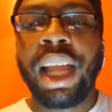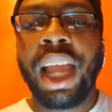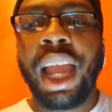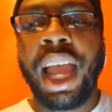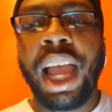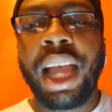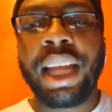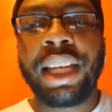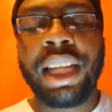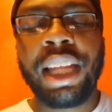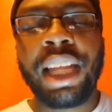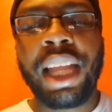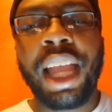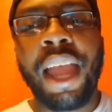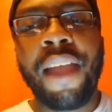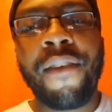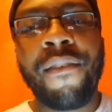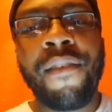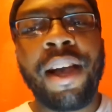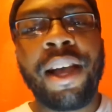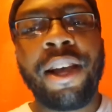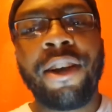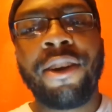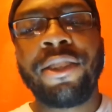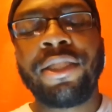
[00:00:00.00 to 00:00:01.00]
I think
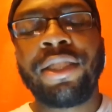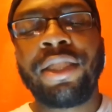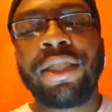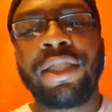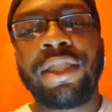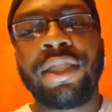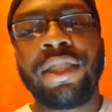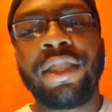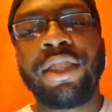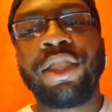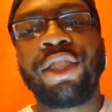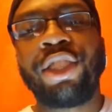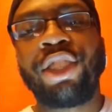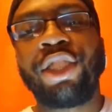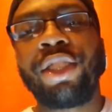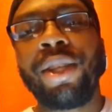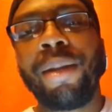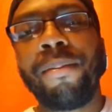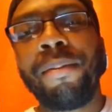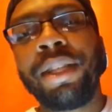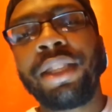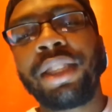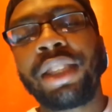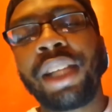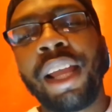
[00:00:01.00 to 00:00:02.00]
everybody else should
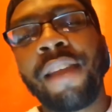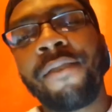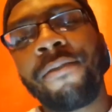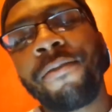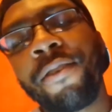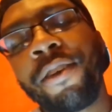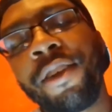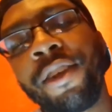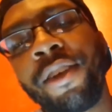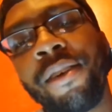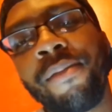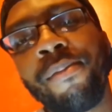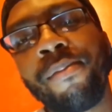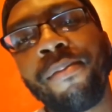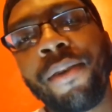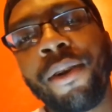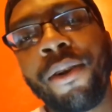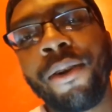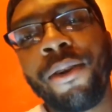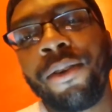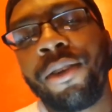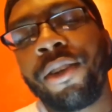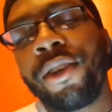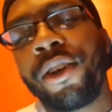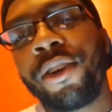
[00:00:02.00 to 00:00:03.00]
be safe with him, but
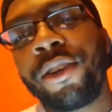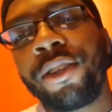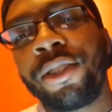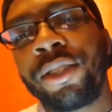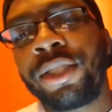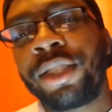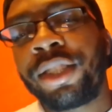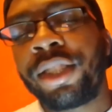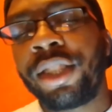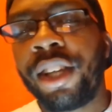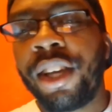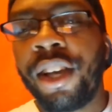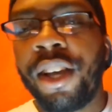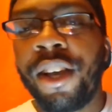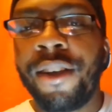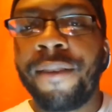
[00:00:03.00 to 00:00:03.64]
who knows?